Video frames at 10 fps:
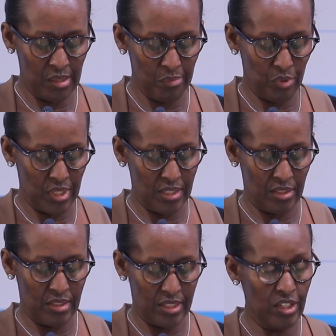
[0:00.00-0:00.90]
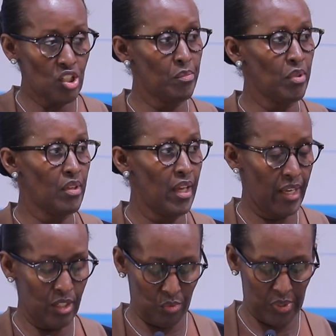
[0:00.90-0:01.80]
embodies the tangible
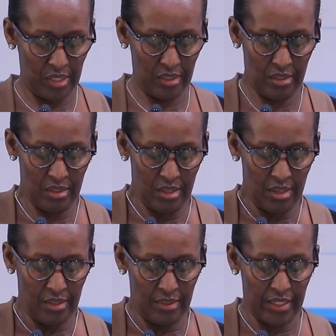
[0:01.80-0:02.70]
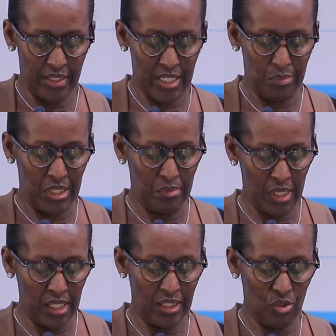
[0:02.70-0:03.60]
headway that has been
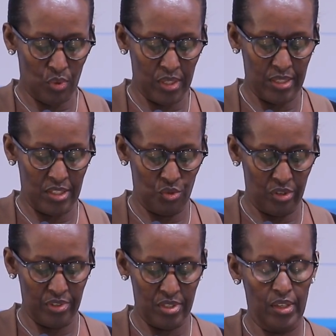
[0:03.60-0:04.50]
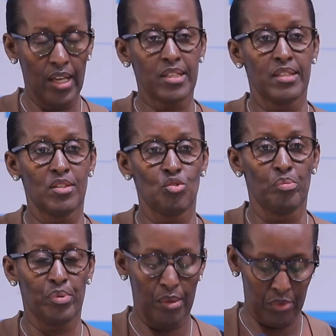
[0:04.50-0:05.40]
made in Rwanda's universal access to
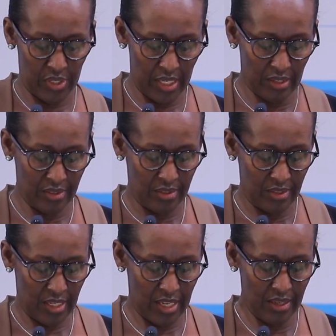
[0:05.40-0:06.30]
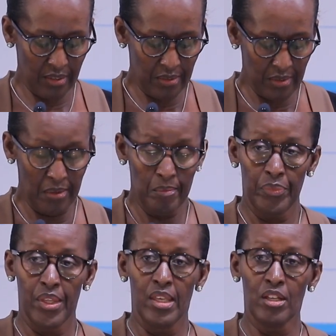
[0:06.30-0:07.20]
primary health care,
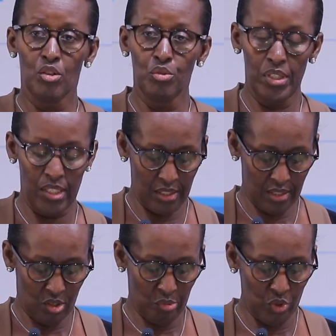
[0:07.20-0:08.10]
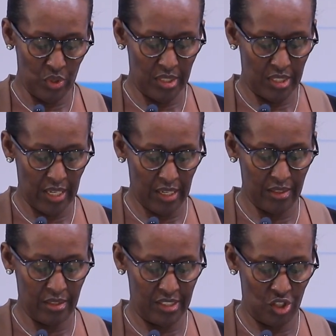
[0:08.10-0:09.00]
including community
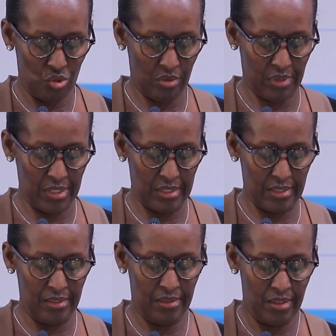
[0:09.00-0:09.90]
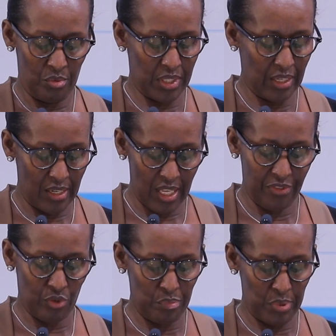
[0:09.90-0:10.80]
health insurance. We can
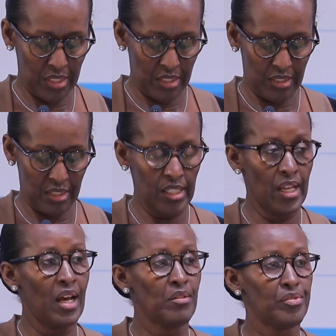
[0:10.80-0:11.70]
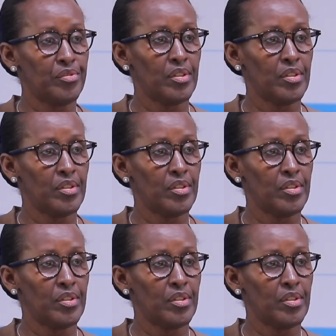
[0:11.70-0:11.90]
never repeat it enough.